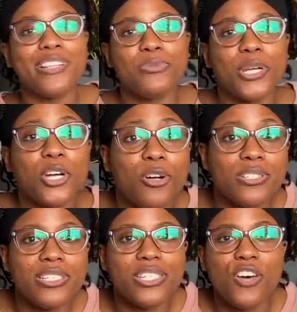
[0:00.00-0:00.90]
That's what it calls
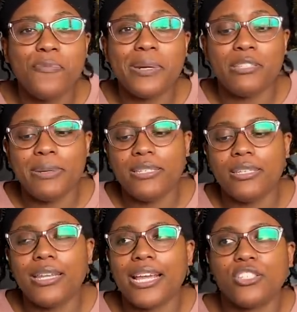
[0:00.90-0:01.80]
itself, but it's
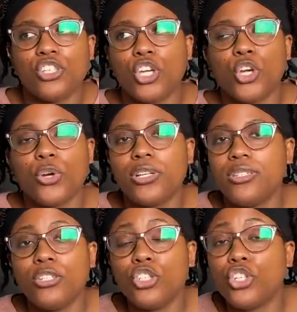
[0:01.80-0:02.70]
basically like a
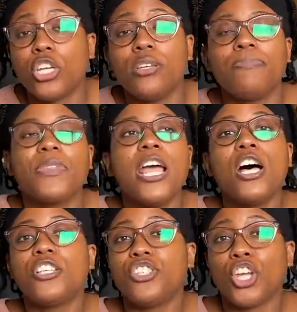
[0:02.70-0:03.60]

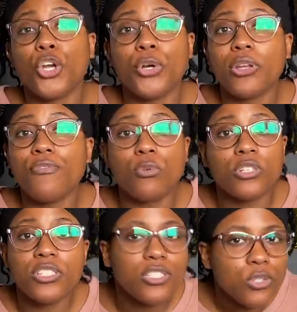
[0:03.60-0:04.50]
security
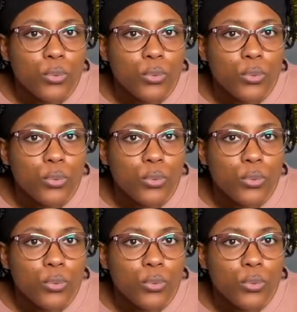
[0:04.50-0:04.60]
forces